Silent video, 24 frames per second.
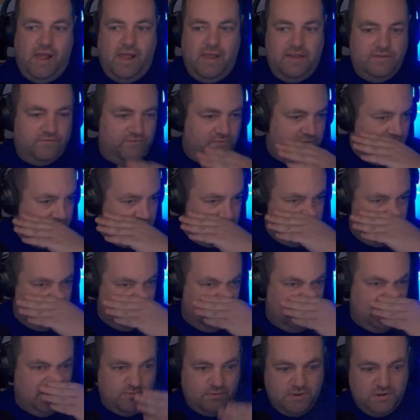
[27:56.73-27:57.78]
As far as
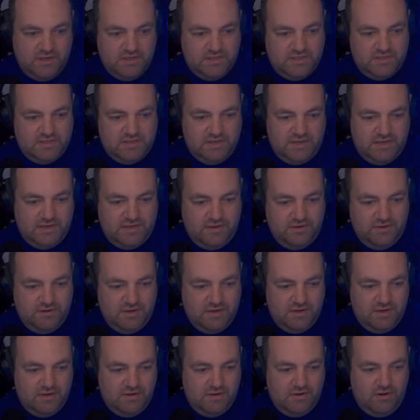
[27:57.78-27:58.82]
side quests, like you
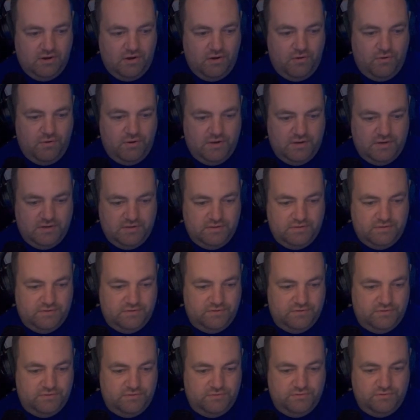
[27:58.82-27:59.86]
can go and do